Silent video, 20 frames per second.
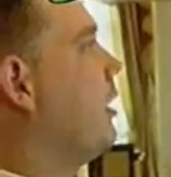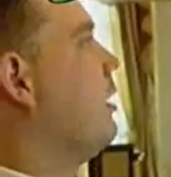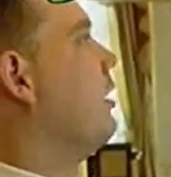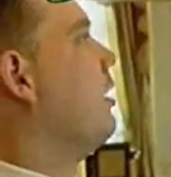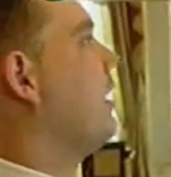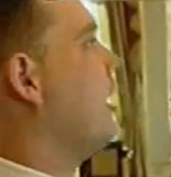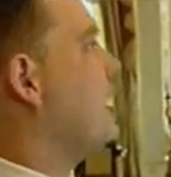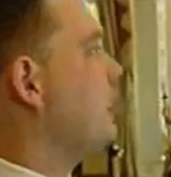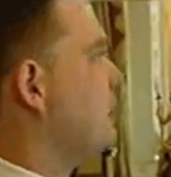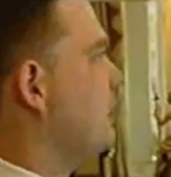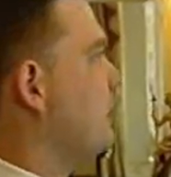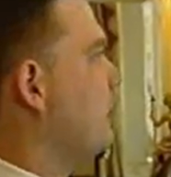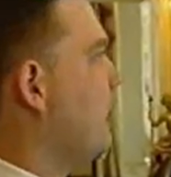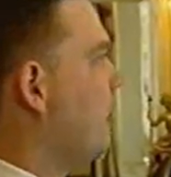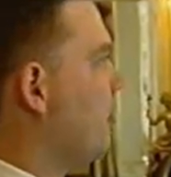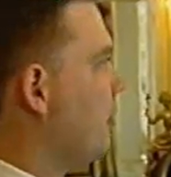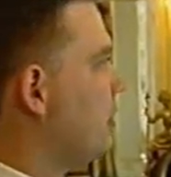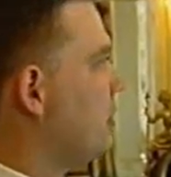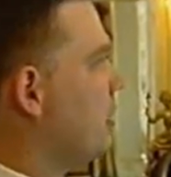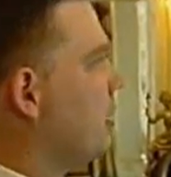regular guests that are
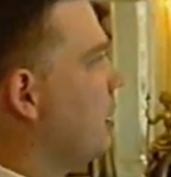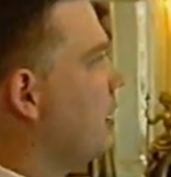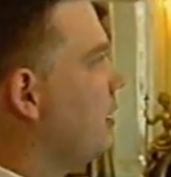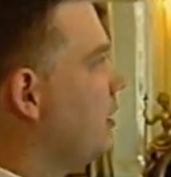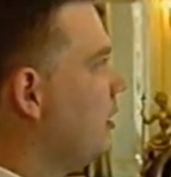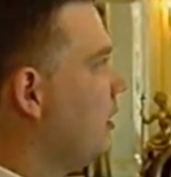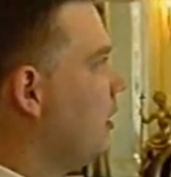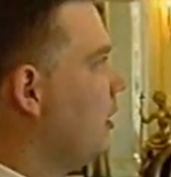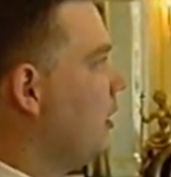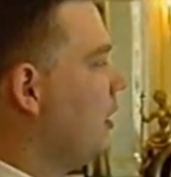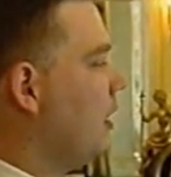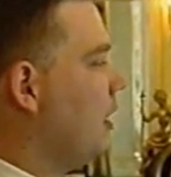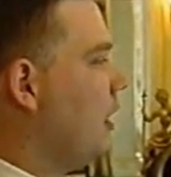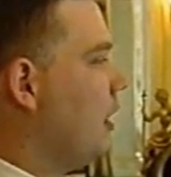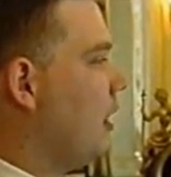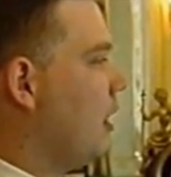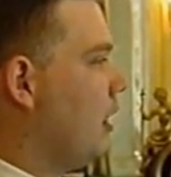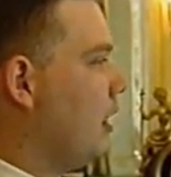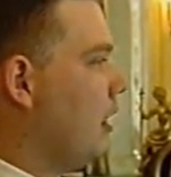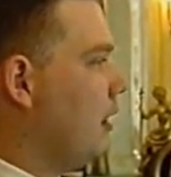coming today.
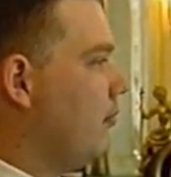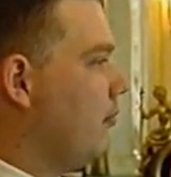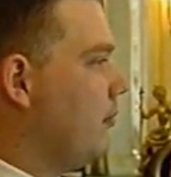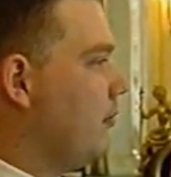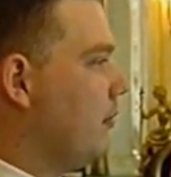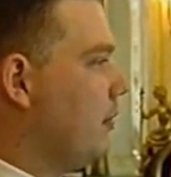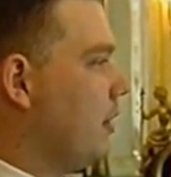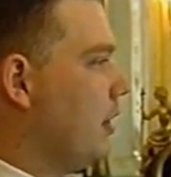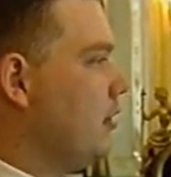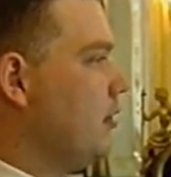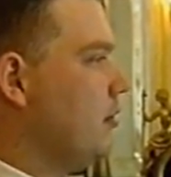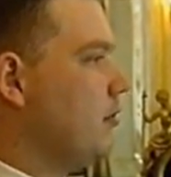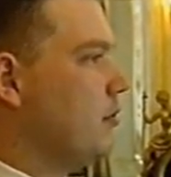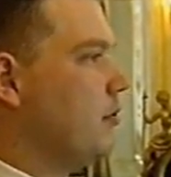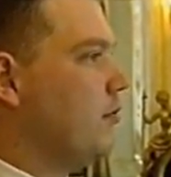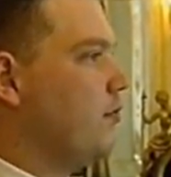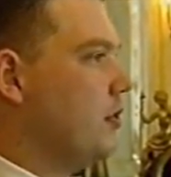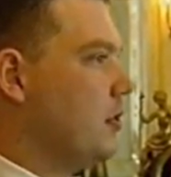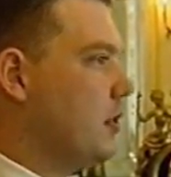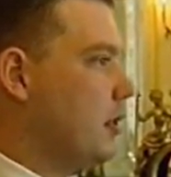Um, they
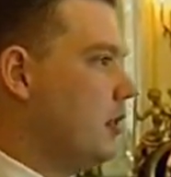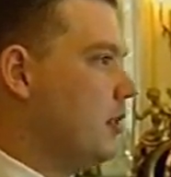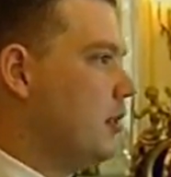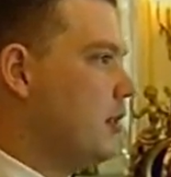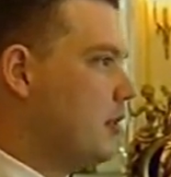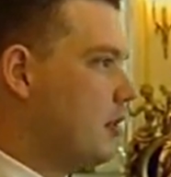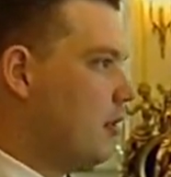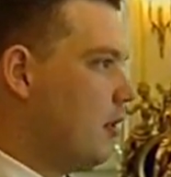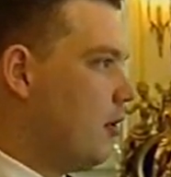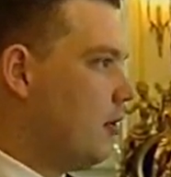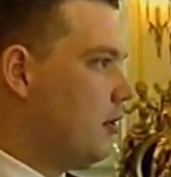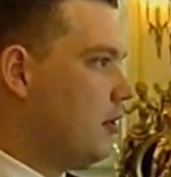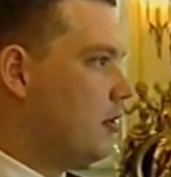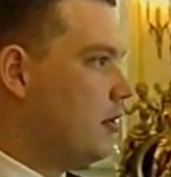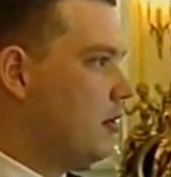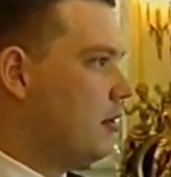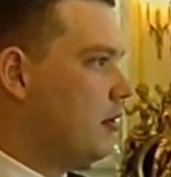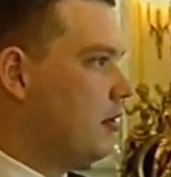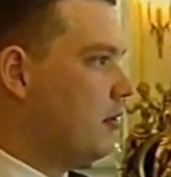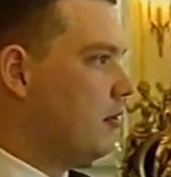use the facilities a
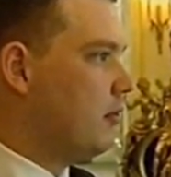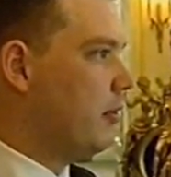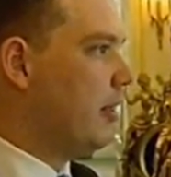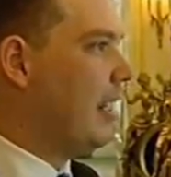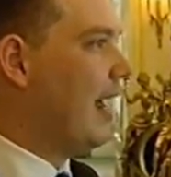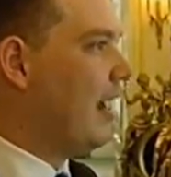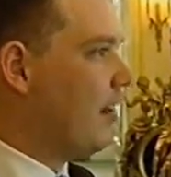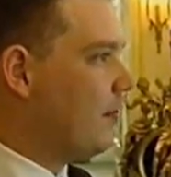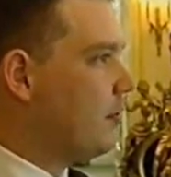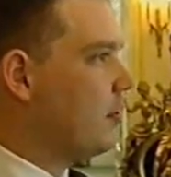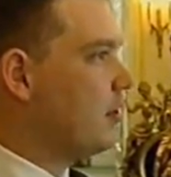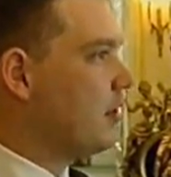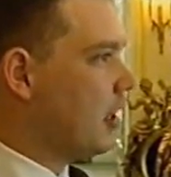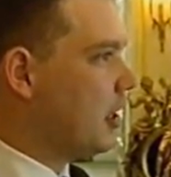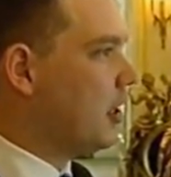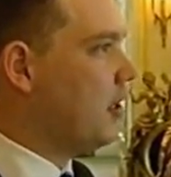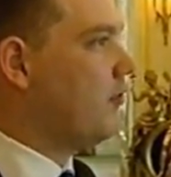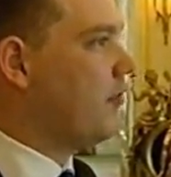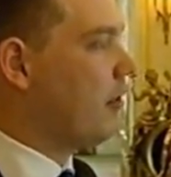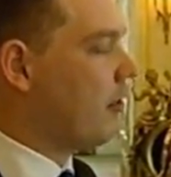lot we have to
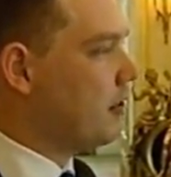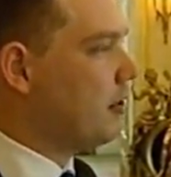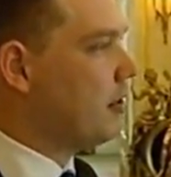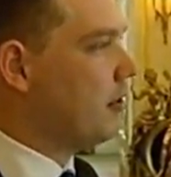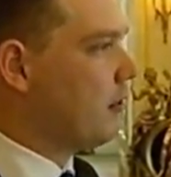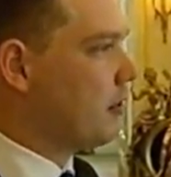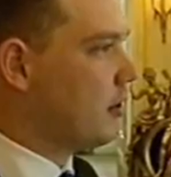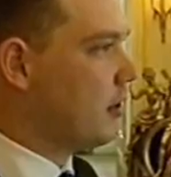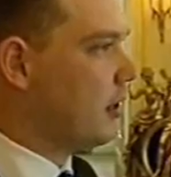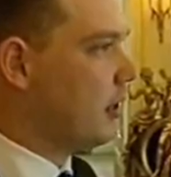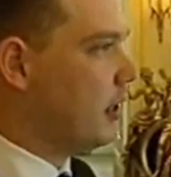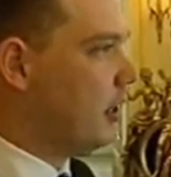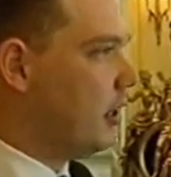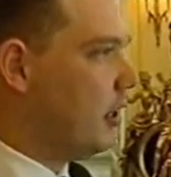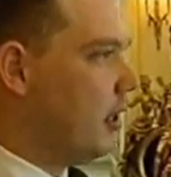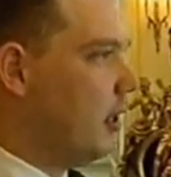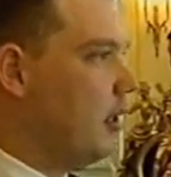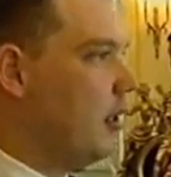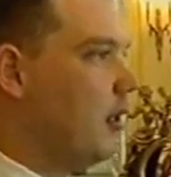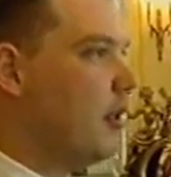take it very seriously.
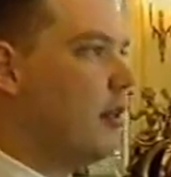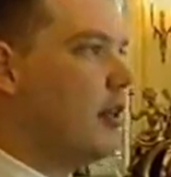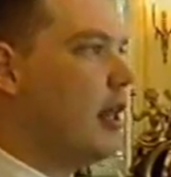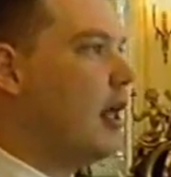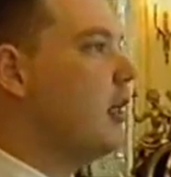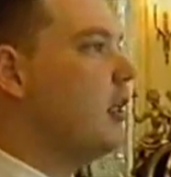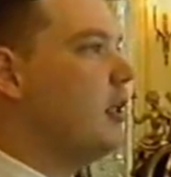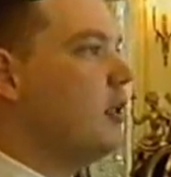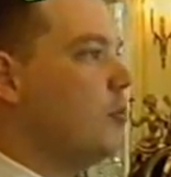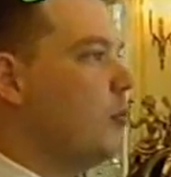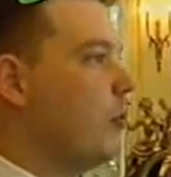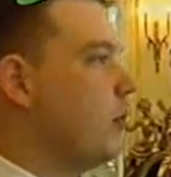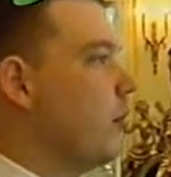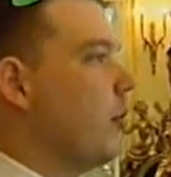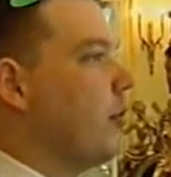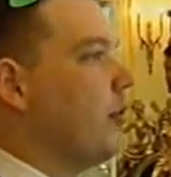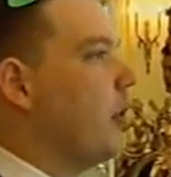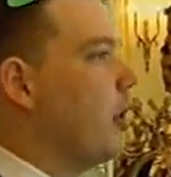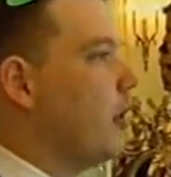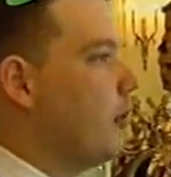They
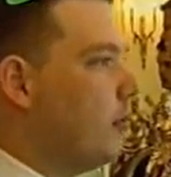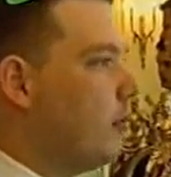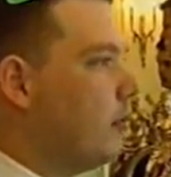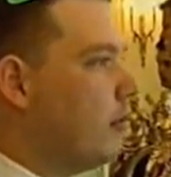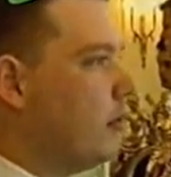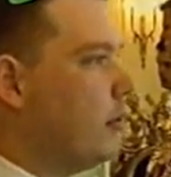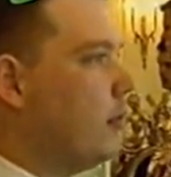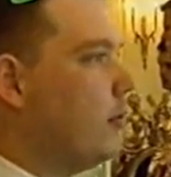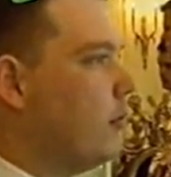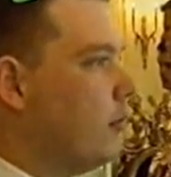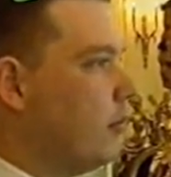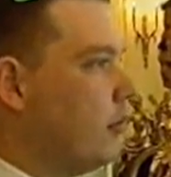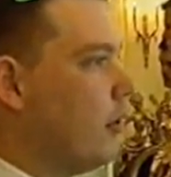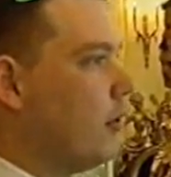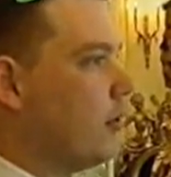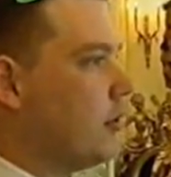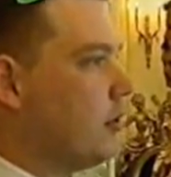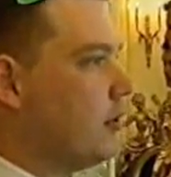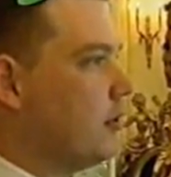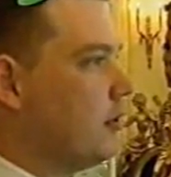will not know that you're
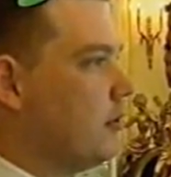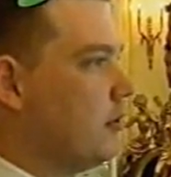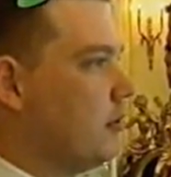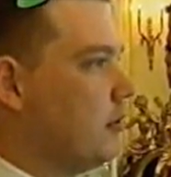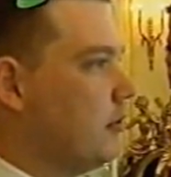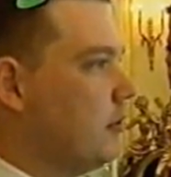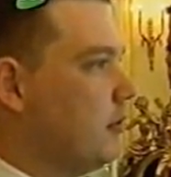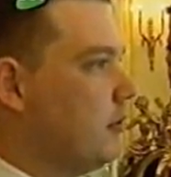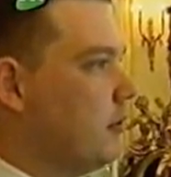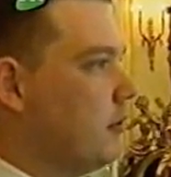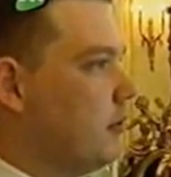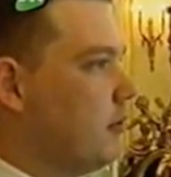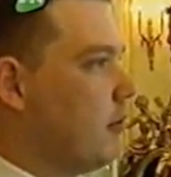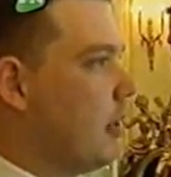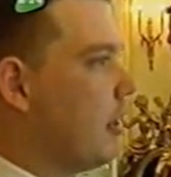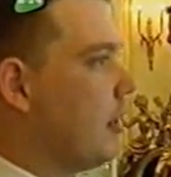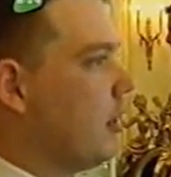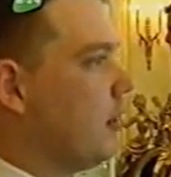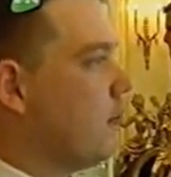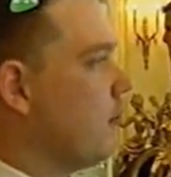not
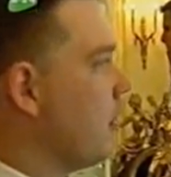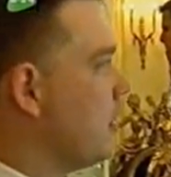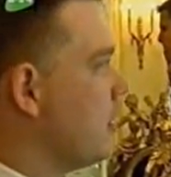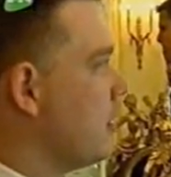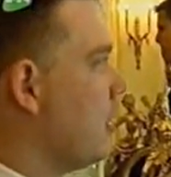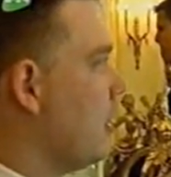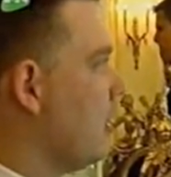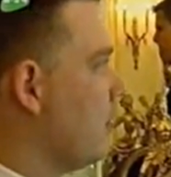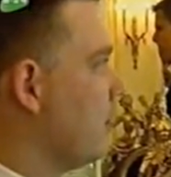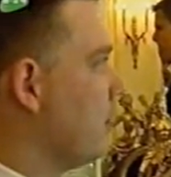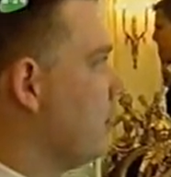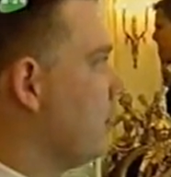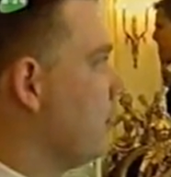regular Ritz staff.